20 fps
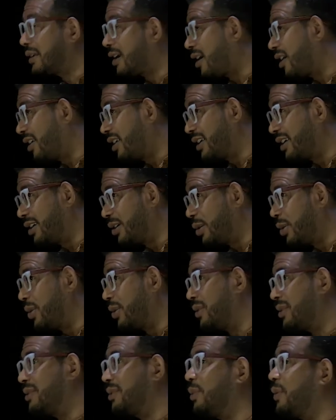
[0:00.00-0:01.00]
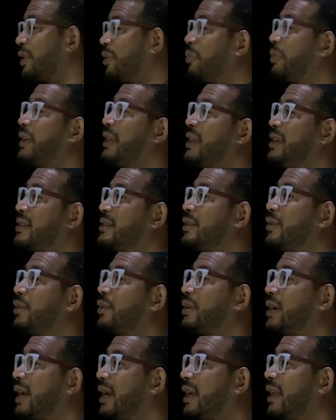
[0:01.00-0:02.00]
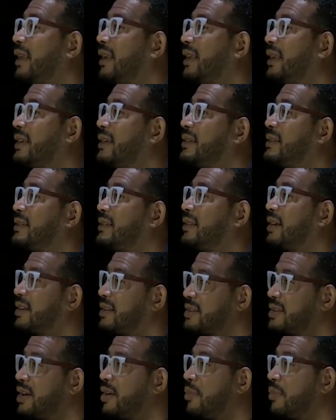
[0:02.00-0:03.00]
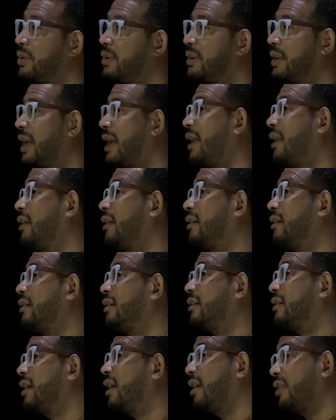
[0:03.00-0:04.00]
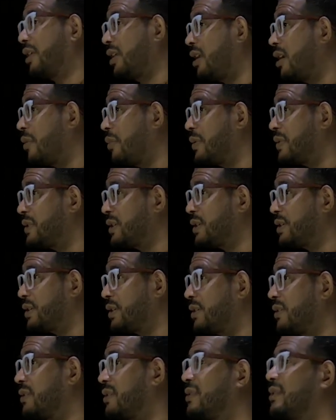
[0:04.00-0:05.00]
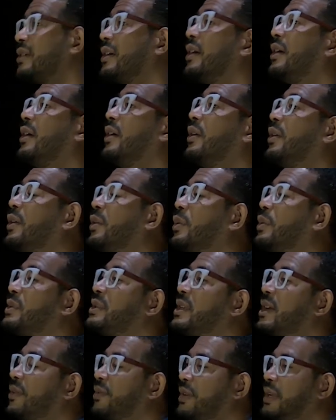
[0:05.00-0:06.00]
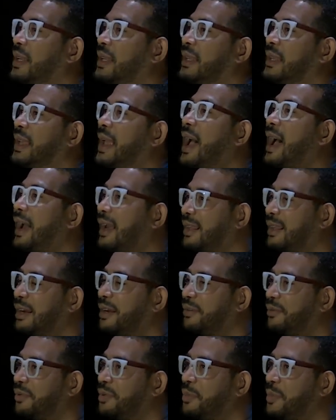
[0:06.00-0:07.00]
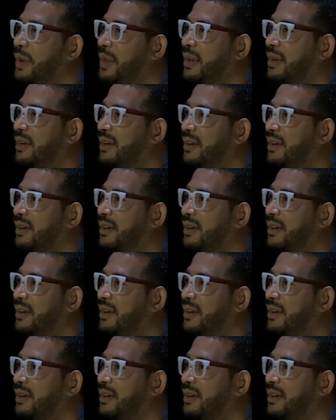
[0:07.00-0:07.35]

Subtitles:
at Carnegie Hall with Paquito and his ensemble and other young musicians was definitely the highlight for